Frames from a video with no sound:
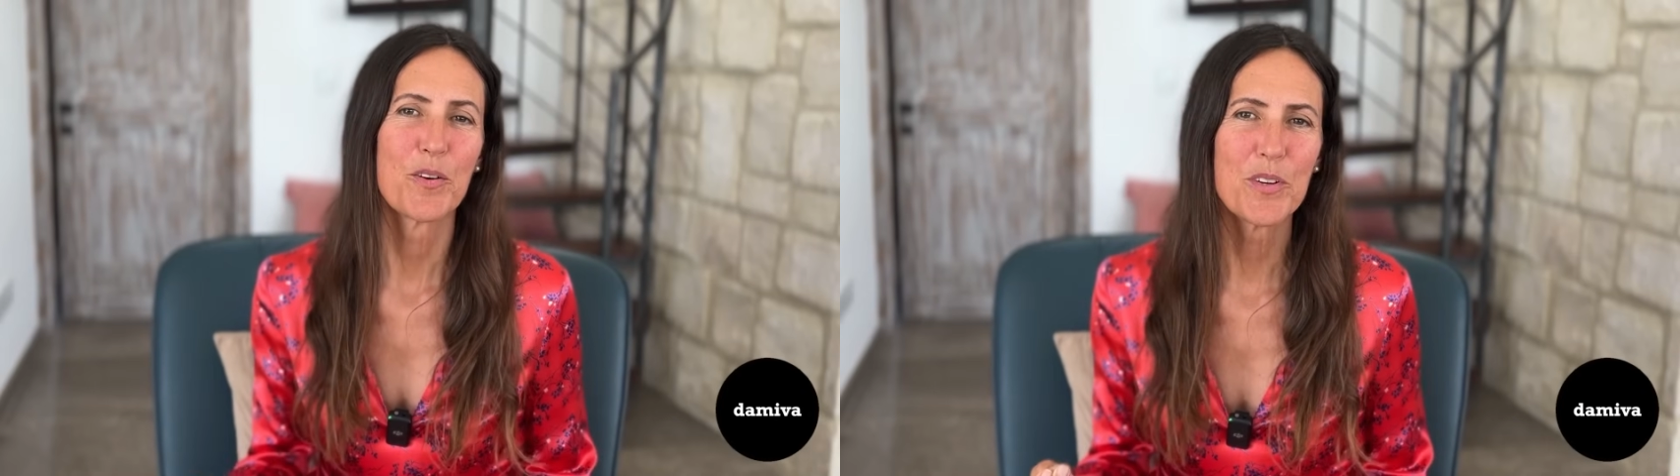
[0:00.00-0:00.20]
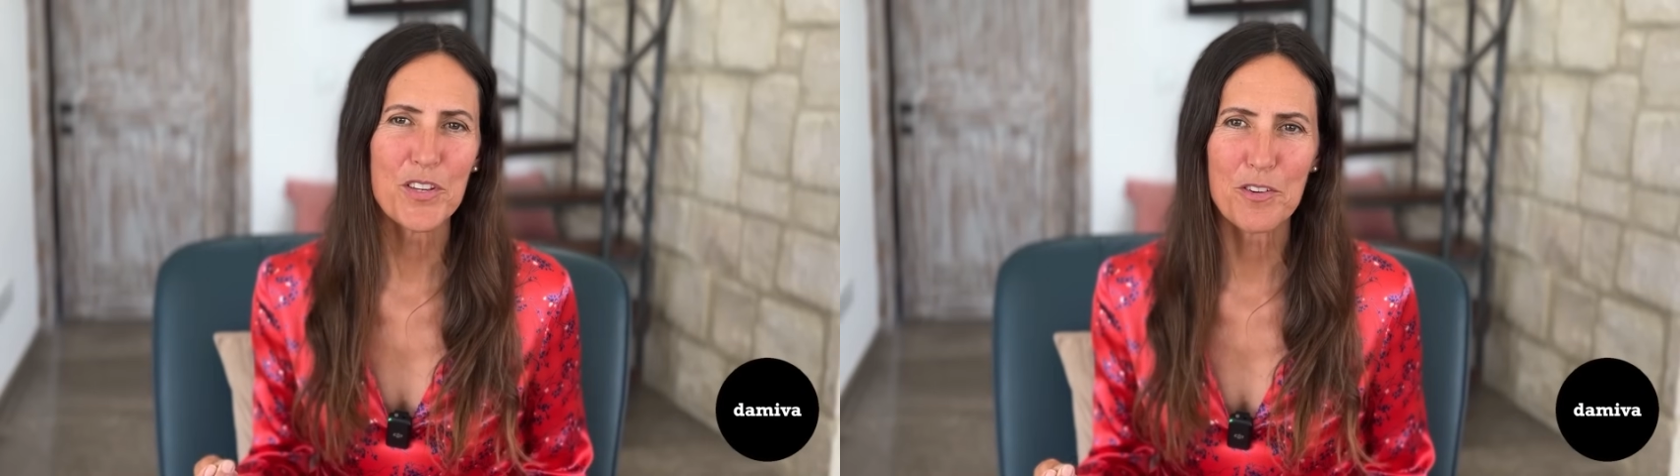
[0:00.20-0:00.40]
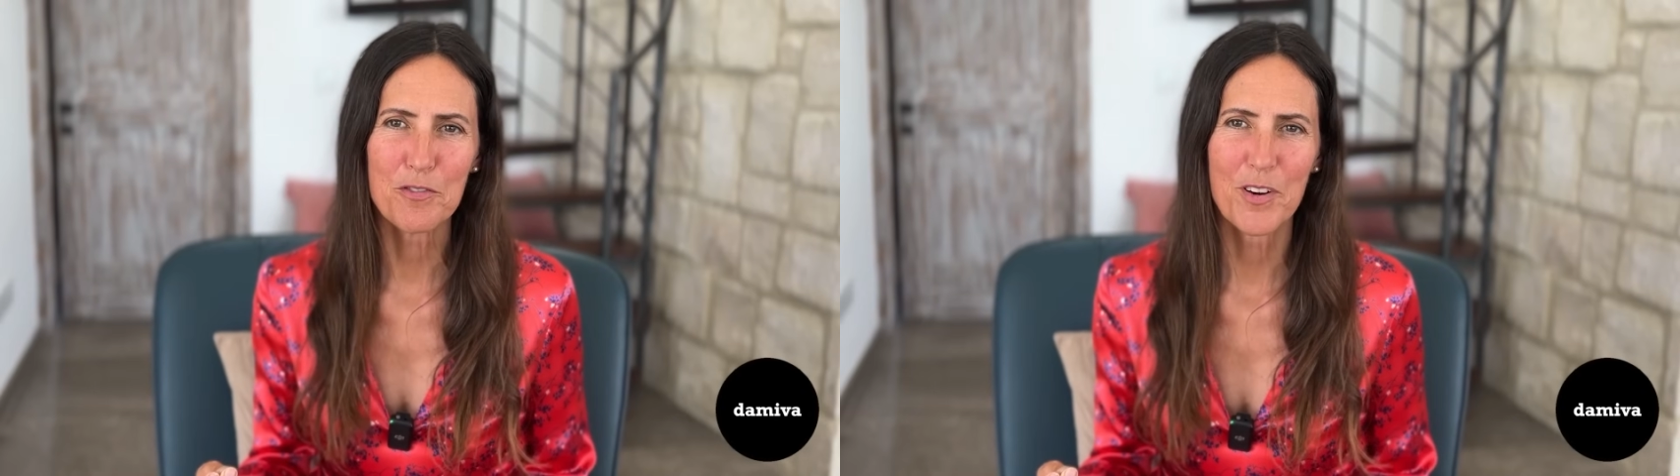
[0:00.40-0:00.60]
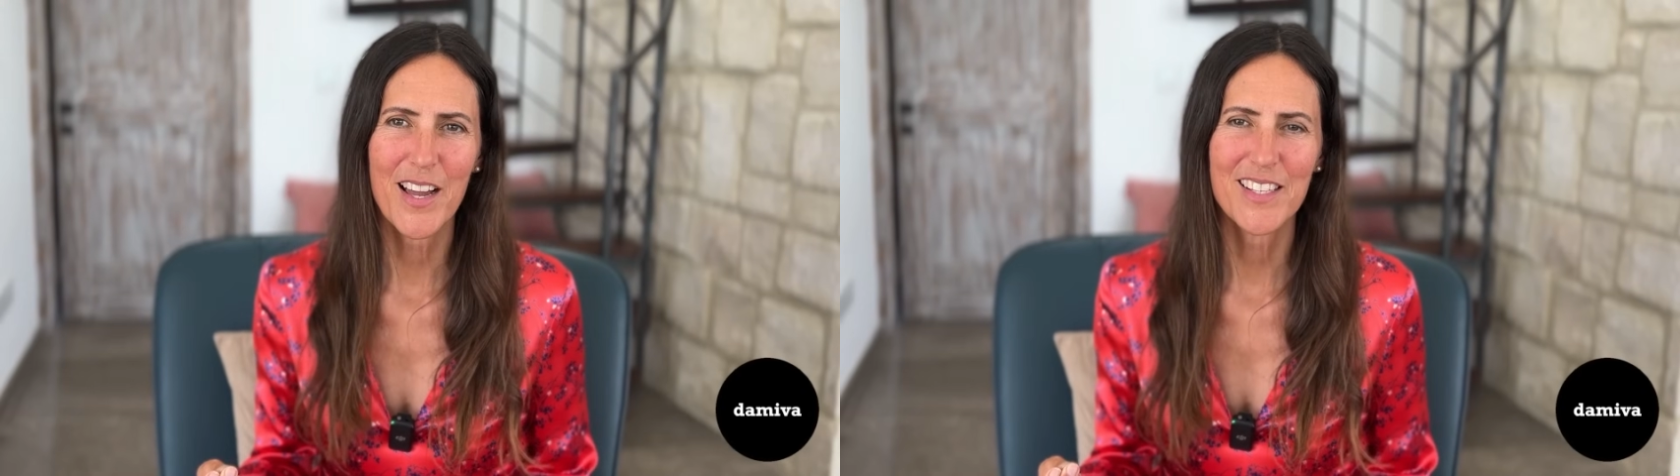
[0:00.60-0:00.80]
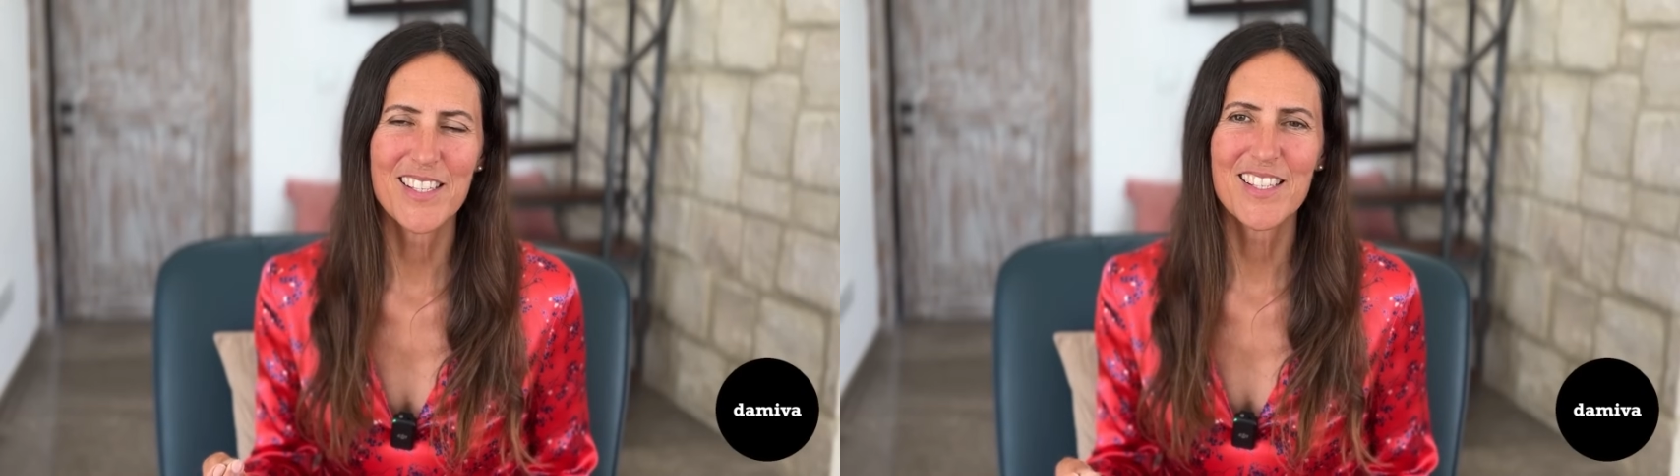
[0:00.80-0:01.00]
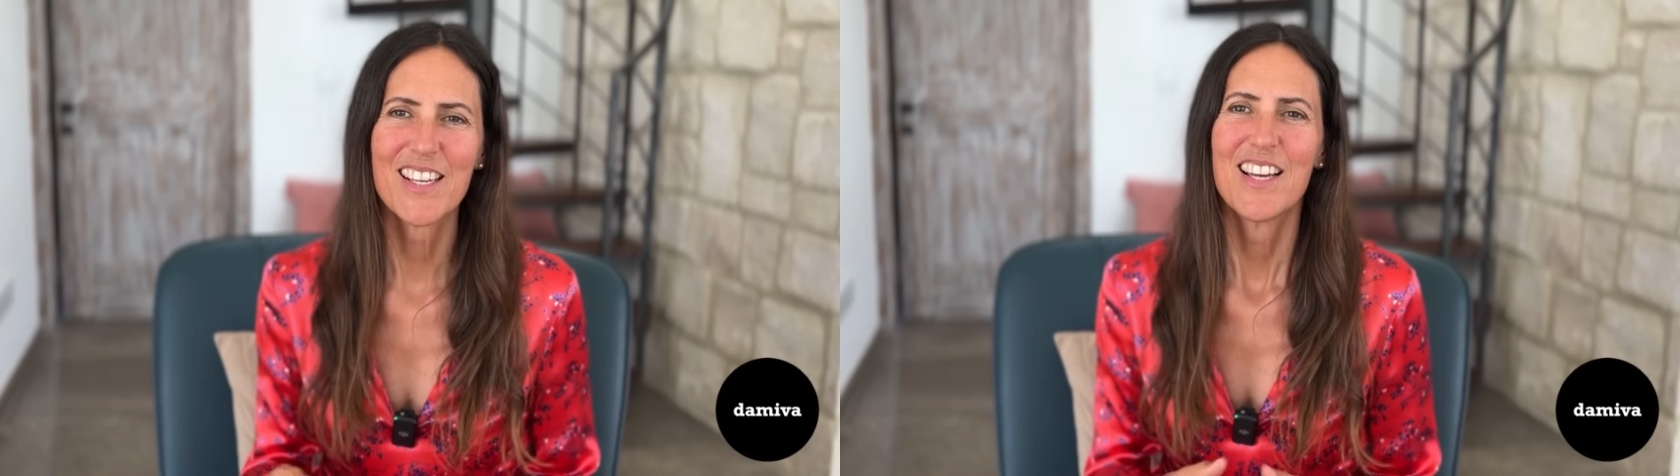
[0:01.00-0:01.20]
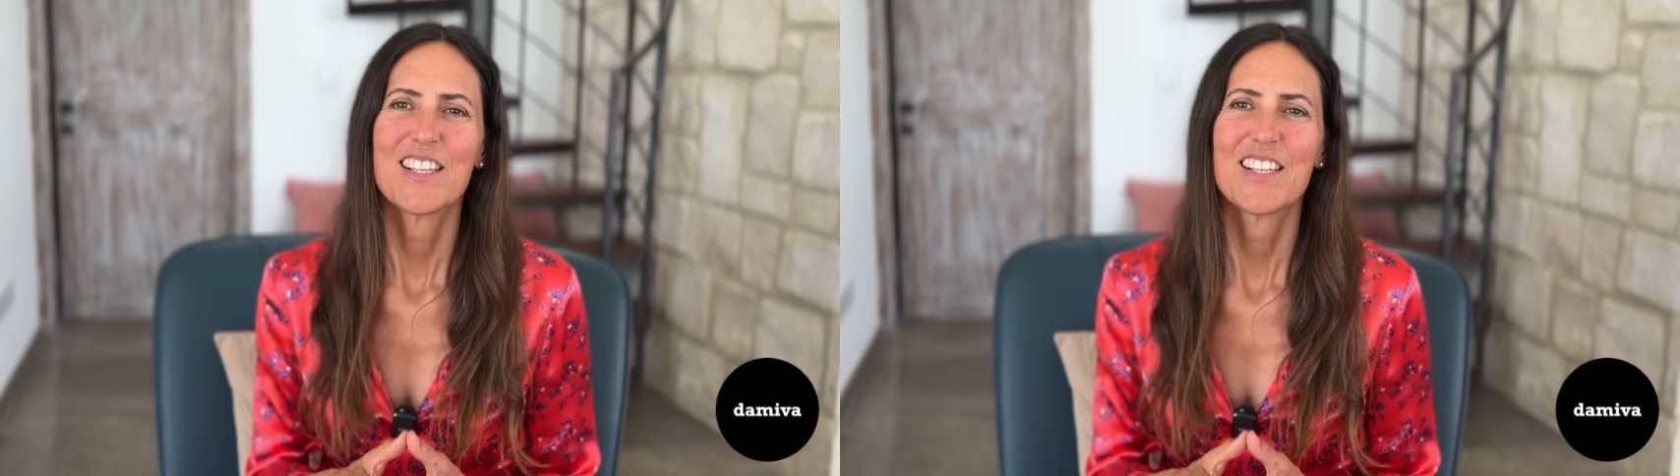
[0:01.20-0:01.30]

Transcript: with your friends,